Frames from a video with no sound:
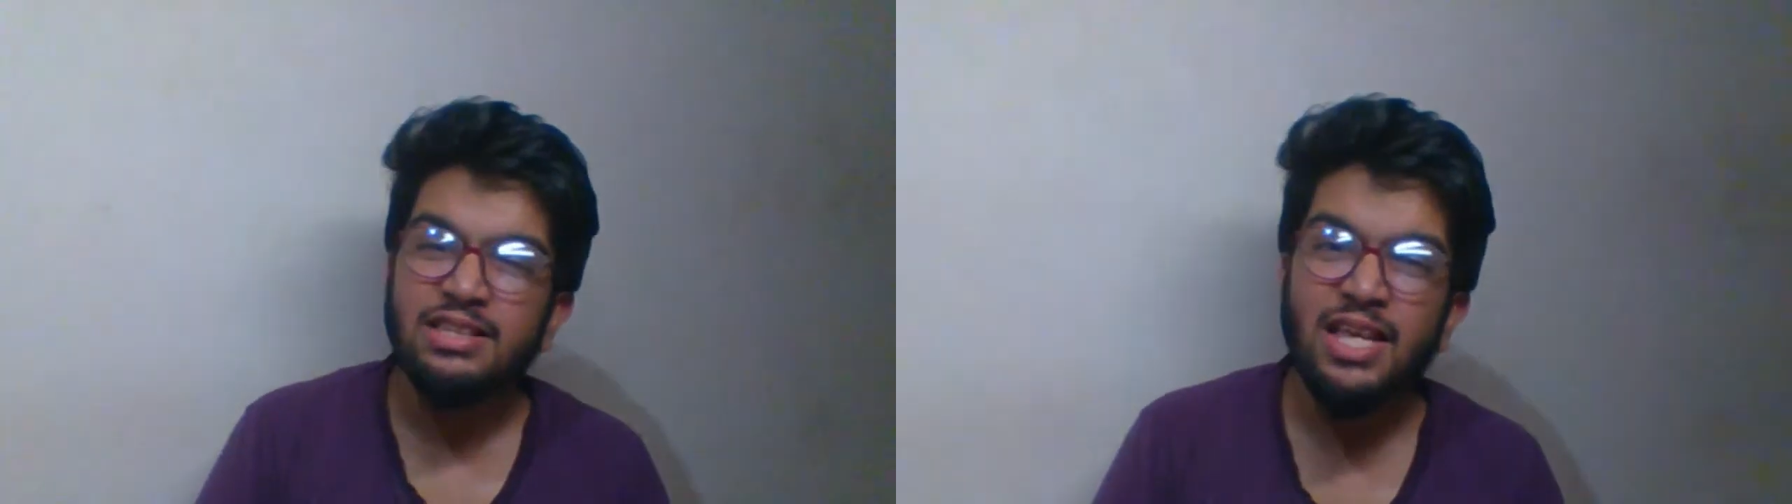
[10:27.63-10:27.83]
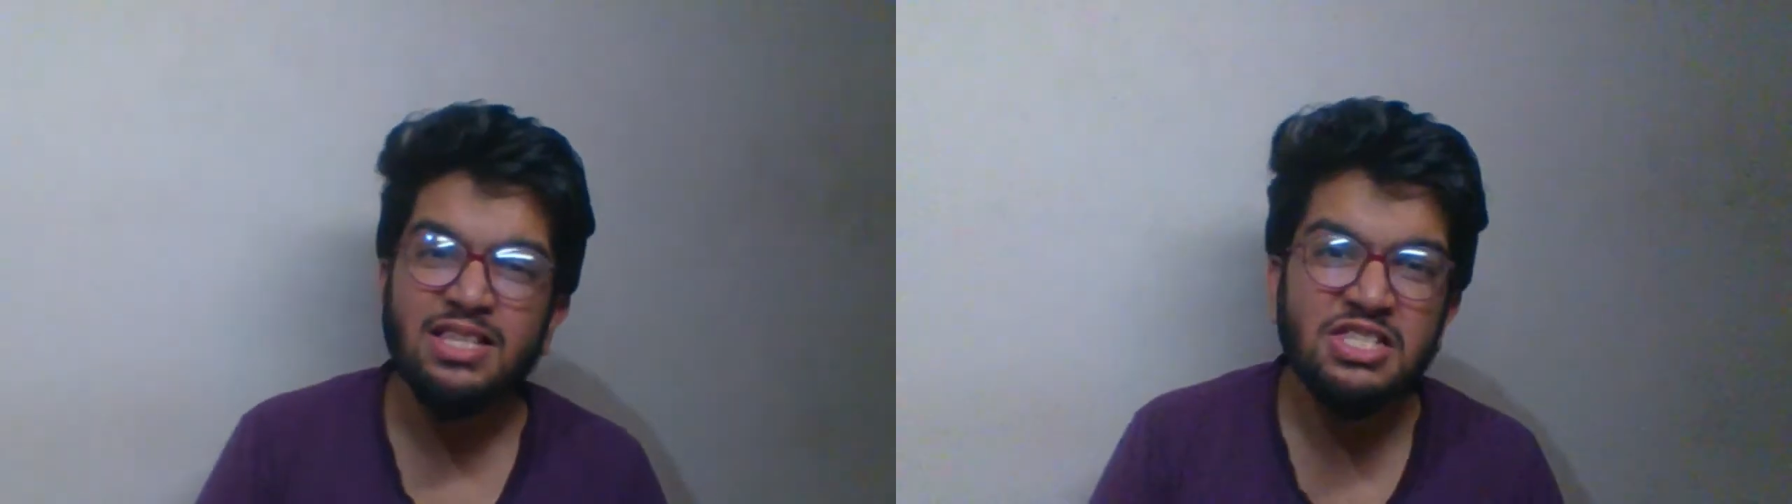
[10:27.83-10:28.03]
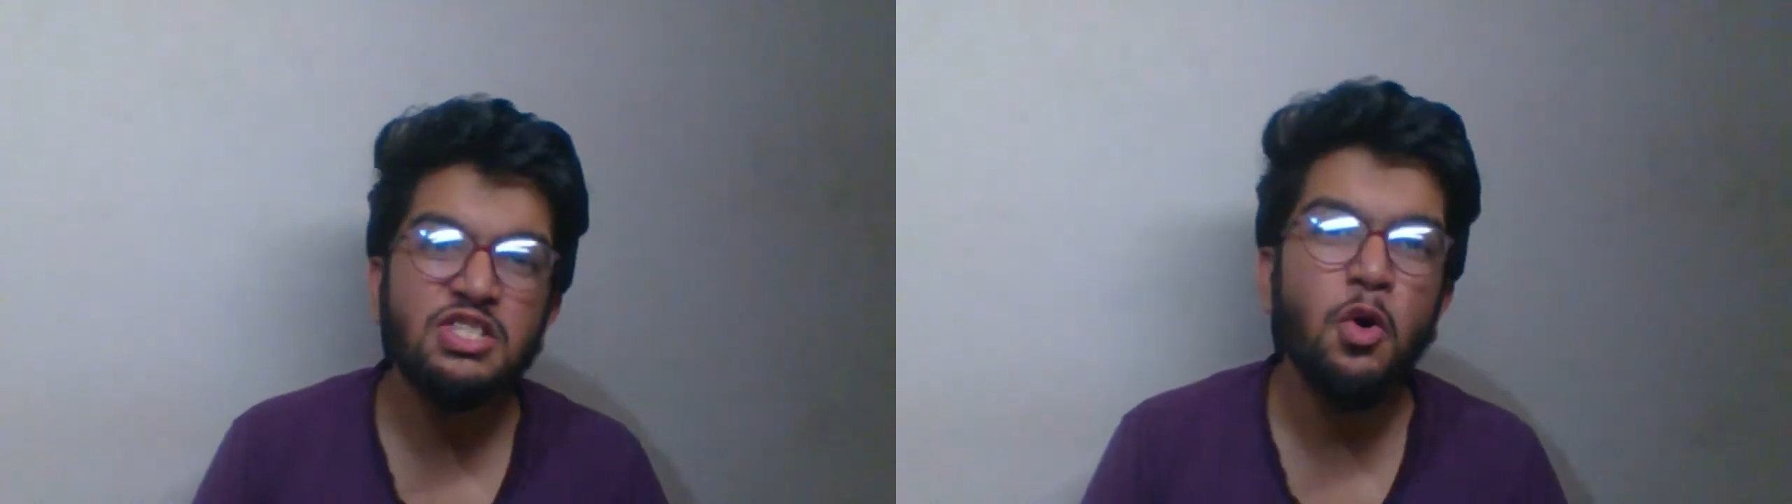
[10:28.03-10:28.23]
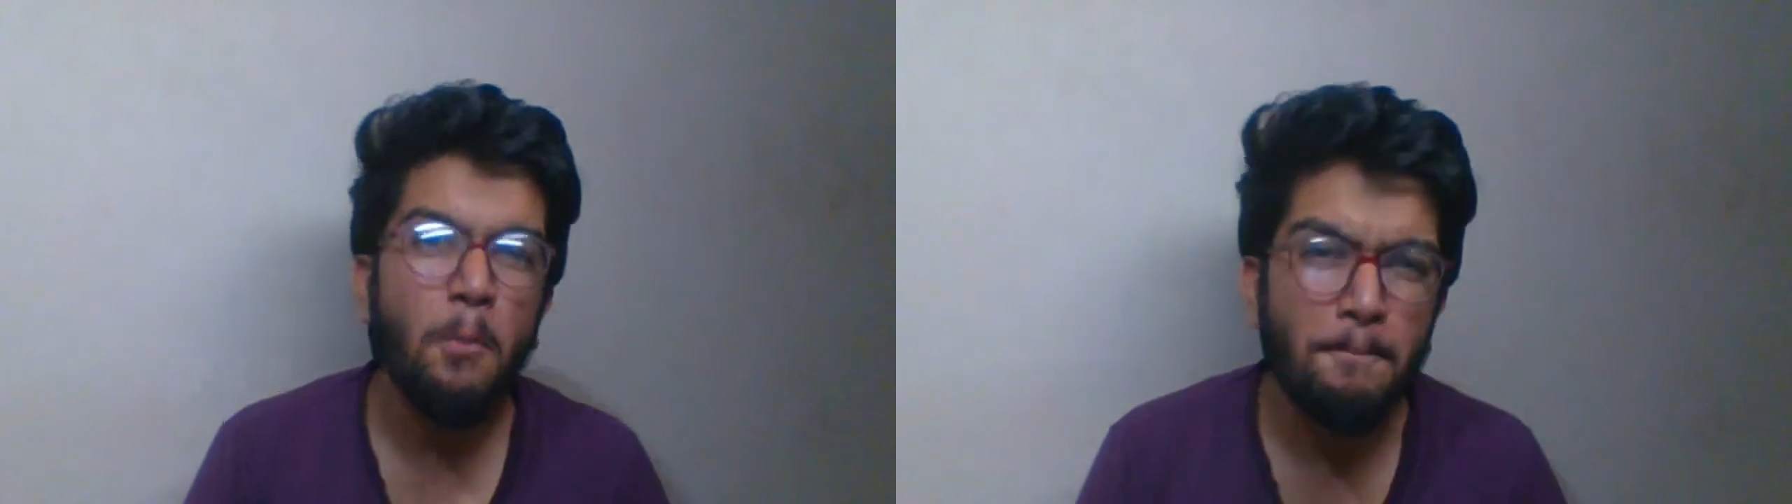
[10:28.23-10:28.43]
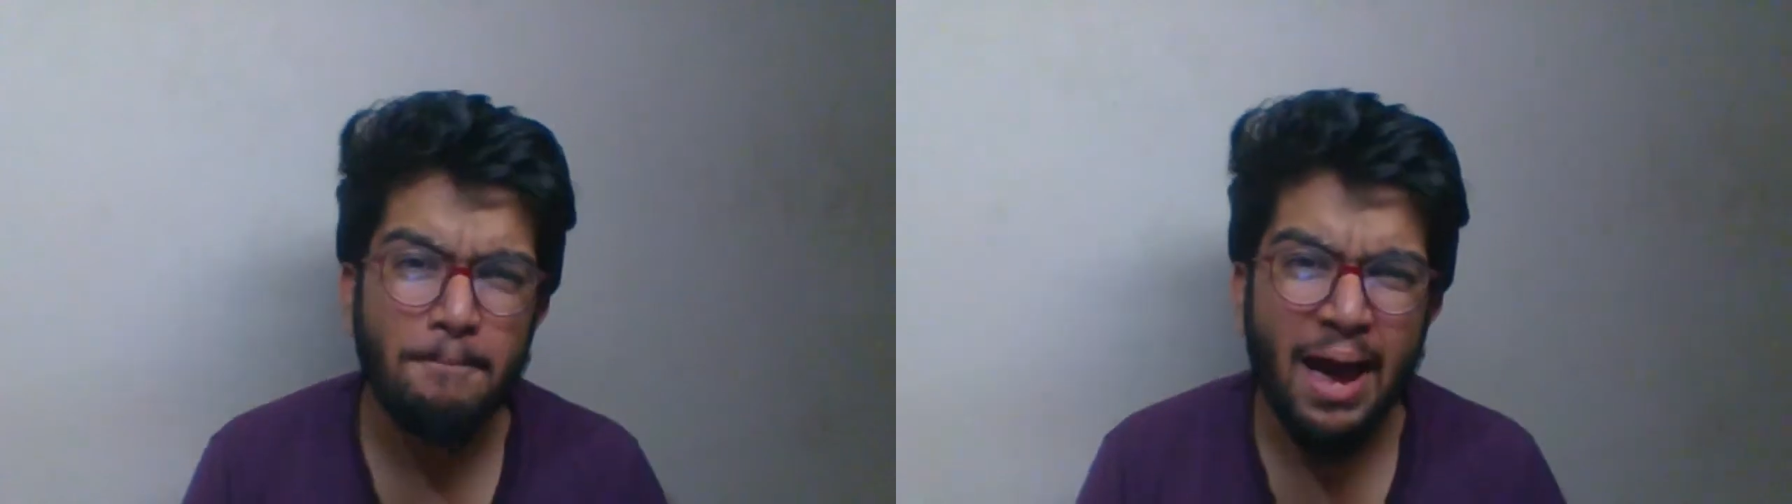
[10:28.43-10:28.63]
That's
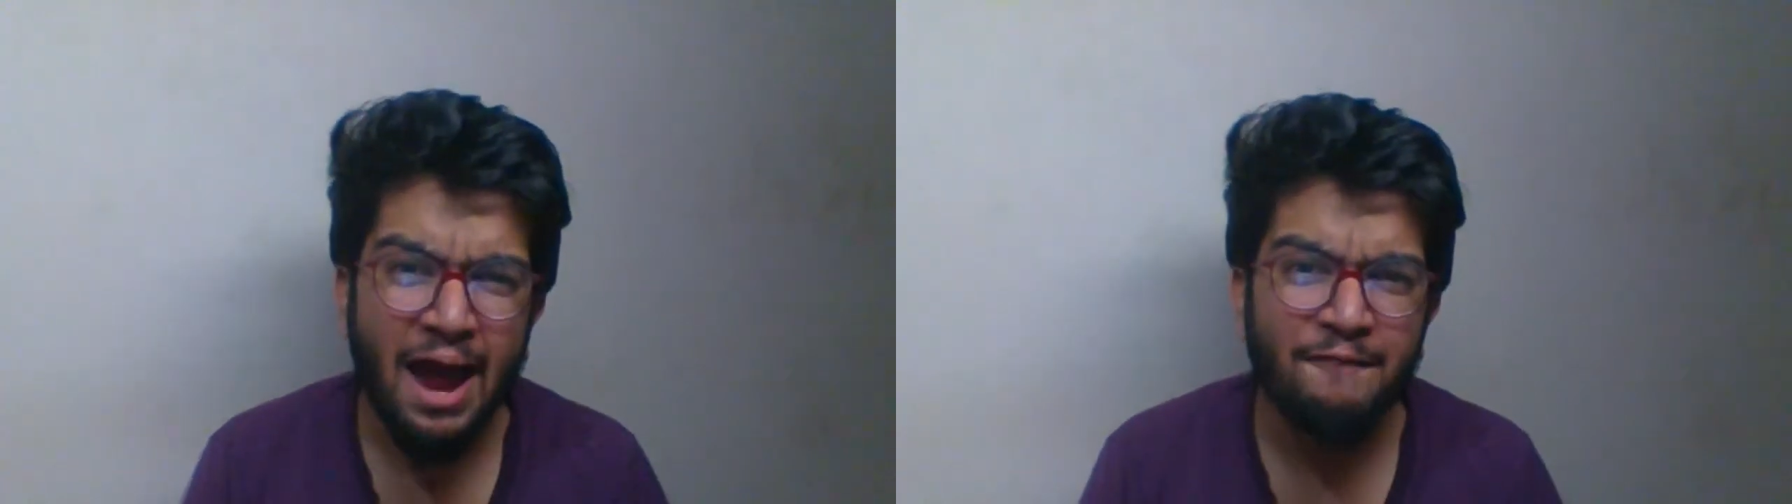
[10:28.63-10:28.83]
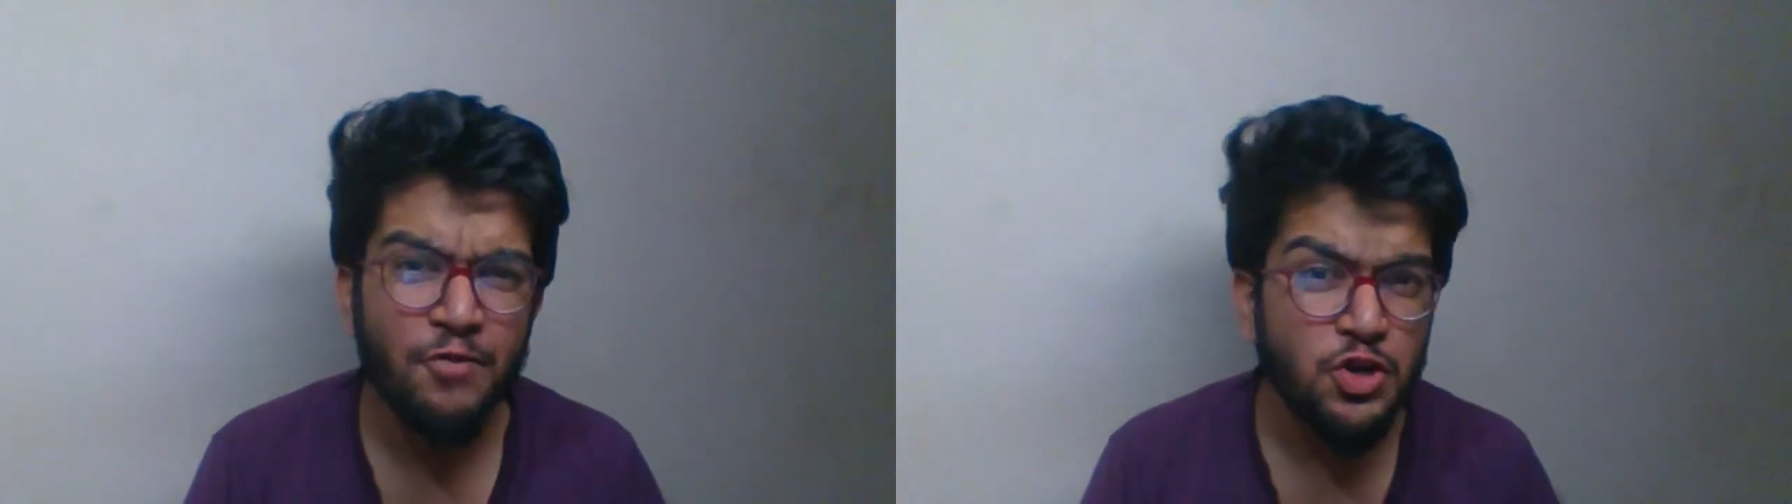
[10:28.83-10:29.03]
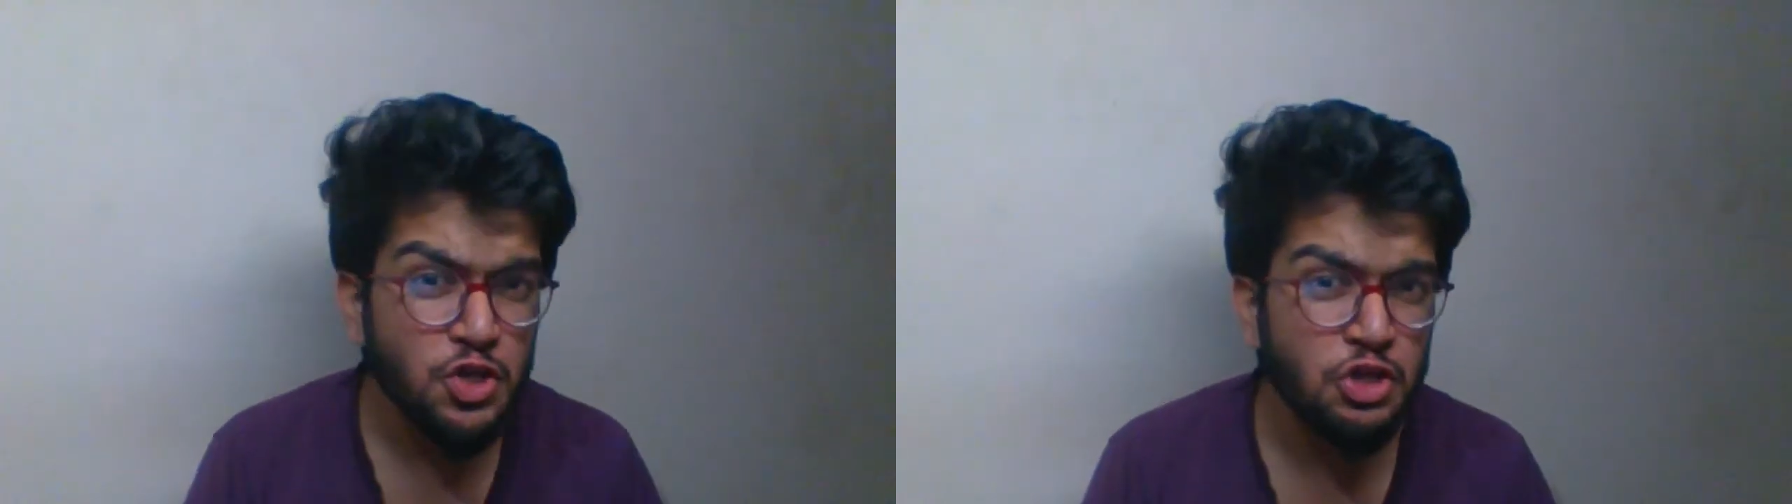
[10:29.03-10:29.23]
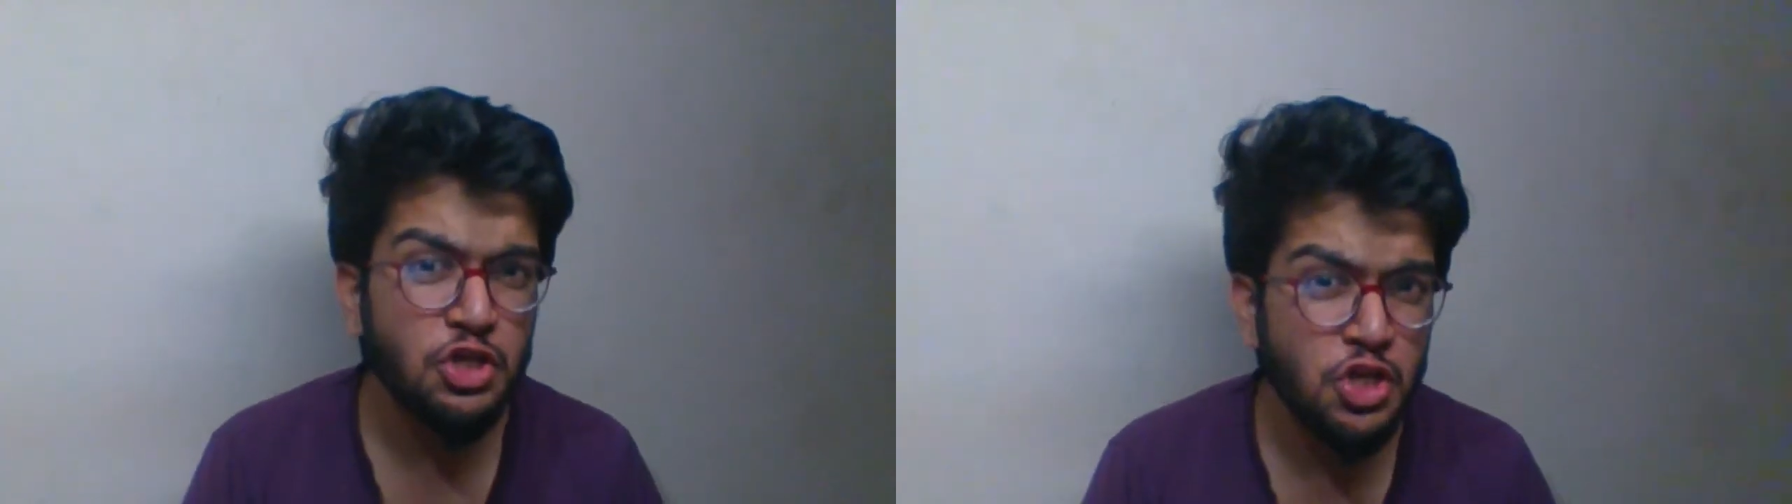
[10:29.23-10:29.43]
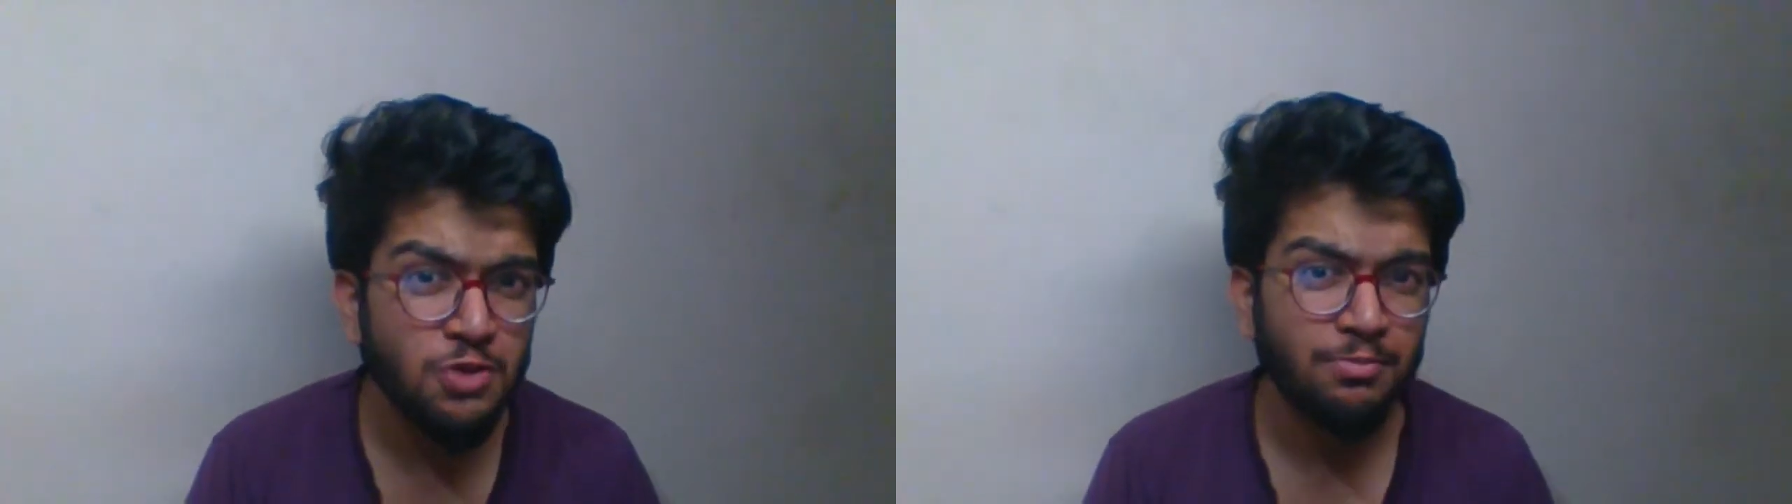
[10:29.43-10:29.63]
so bad for
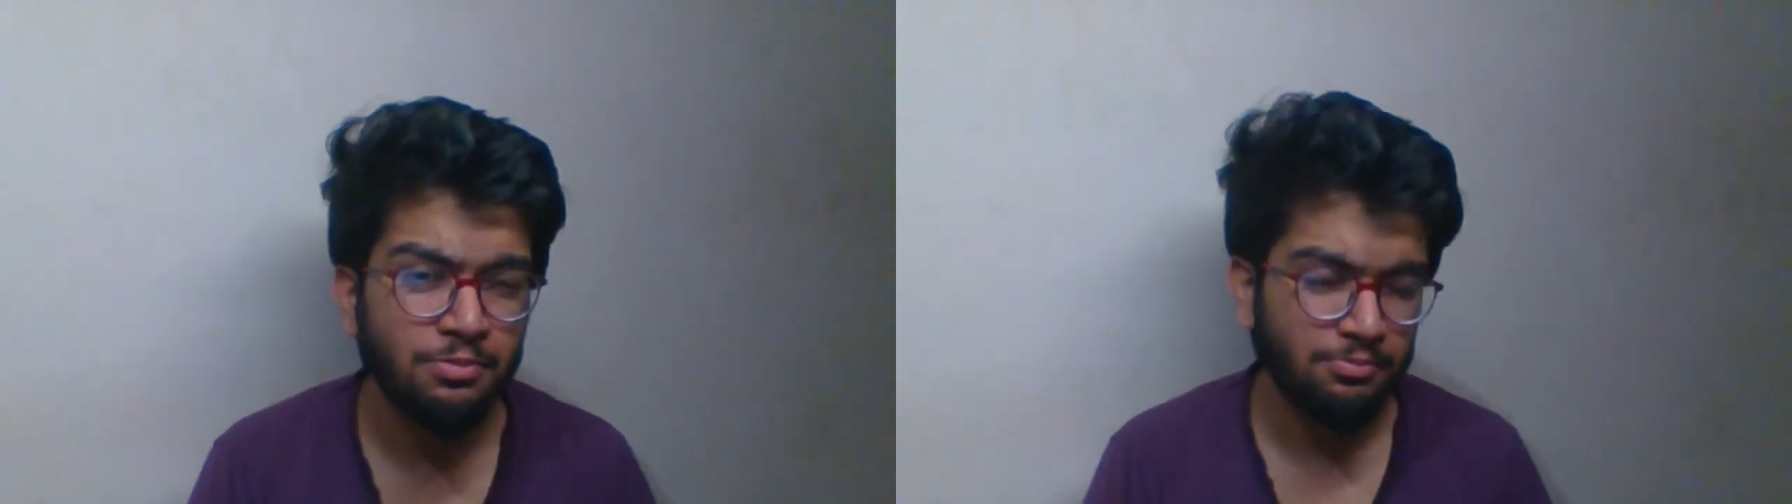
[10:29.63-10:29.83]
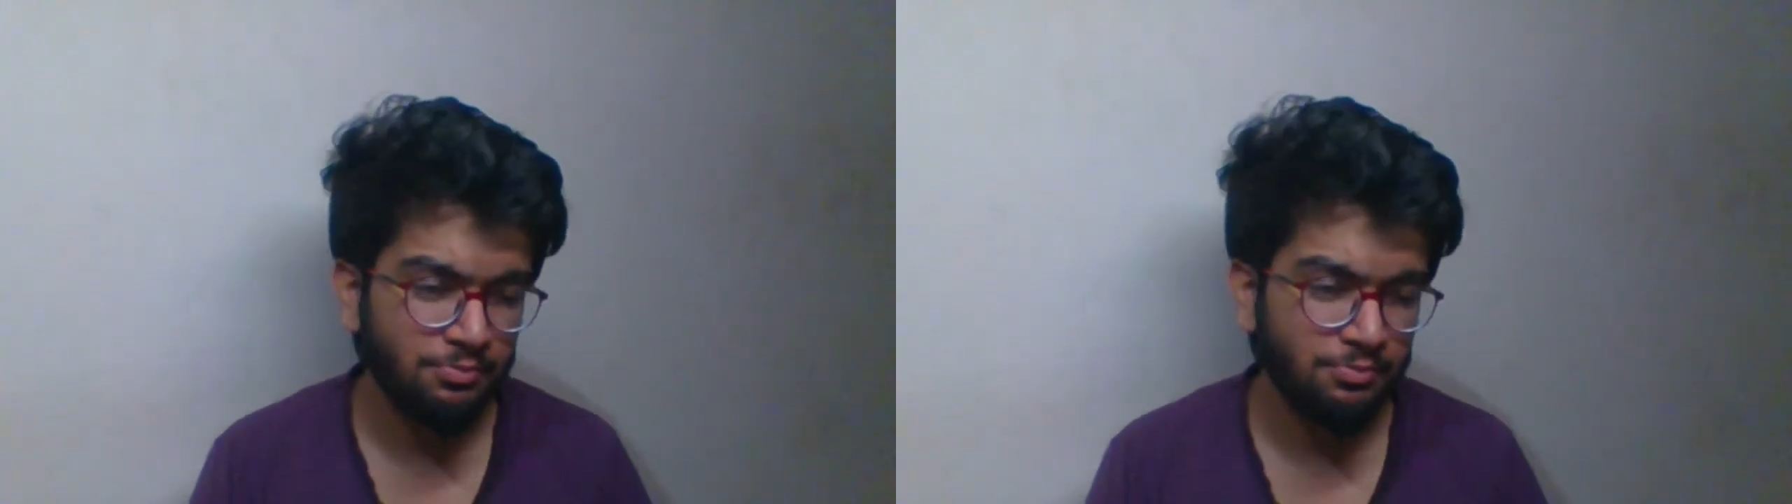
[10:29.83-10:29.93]
YouTube.